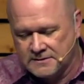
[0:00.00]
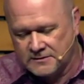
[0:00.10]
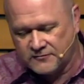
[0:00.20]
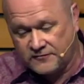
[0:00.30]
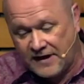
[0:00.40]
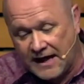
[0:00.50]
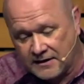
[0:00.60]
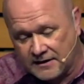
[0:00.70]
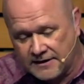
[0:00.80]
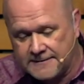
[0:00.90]
And
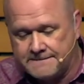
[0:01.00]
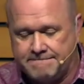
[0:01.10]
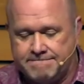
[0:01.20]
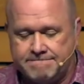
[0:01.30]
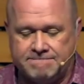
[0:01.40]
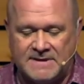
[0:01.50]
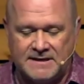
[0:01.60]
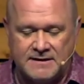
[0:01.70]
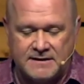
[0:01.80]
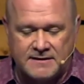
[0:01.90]
finally,
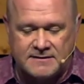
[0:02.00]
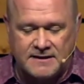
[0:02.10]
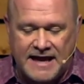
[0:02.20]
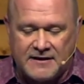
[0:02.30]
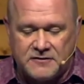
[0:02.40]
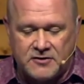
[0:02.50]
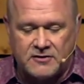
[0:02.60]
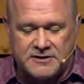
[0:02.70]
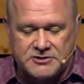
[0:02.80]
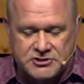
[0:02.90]
like the
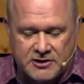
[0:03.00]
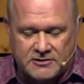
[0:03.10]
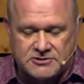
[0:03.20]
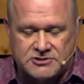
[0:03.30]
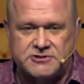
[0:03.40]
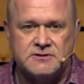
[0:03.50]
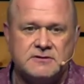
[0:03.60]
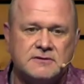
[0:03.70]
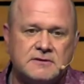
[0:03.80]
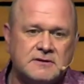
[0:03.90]
early church,
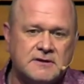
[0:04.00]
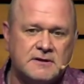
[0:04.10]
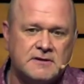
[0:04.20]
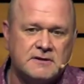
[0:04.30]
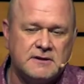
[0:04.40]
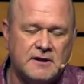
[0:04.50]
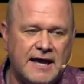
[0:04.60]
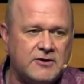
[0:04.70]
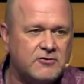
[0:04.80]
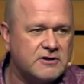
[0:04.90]
and
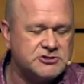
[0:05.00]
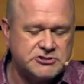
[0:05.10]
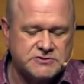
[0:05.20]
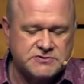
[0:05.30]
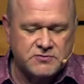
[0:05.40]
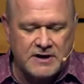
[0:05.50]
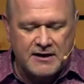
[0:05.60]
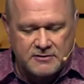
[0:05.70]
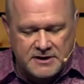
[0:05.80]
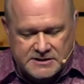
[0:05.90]
like Christians
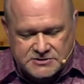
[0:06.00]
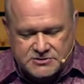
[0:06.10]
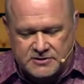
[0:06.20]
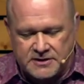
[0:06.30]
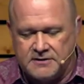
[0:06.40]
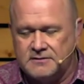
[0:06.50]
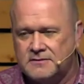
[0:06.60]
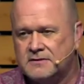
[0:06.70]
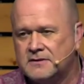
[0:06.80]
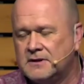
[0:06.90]
throughout history,
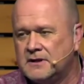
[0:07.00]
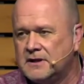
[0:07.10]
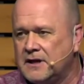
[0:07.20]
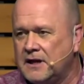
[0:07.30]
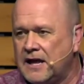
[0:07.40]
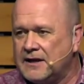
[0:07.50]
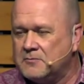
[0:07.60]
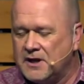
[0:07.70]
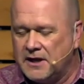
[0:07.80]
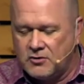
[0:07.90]
and like
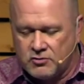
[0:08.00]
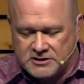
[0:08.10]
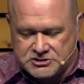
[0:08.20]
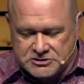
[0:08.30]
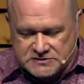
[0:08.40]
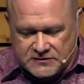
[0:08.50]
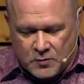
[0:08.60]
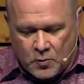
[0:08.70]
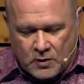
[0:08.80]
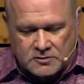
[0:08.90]
many Christians in the
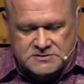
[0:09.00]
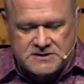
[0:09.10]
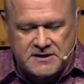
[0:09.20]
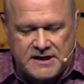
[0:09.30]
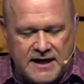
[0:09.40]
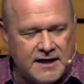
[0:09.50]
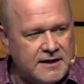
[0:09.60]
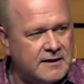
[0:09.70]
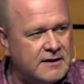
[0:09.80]
world today,